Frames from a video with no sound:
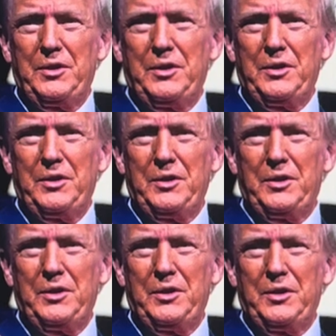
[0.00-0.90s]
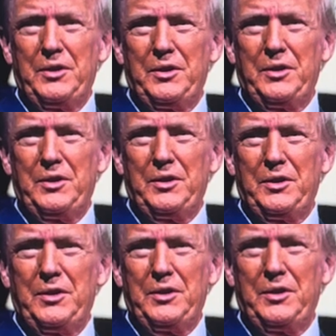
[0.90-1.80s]

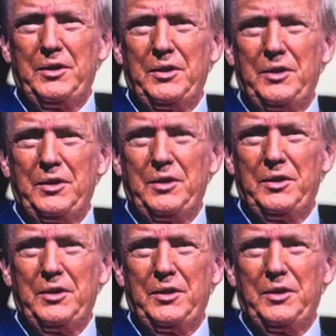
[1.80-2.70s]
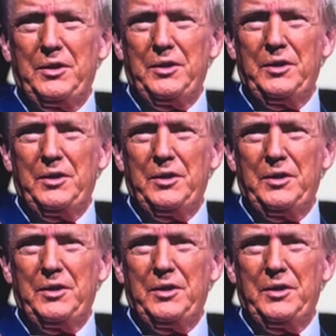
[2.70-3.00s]
Nothing is said.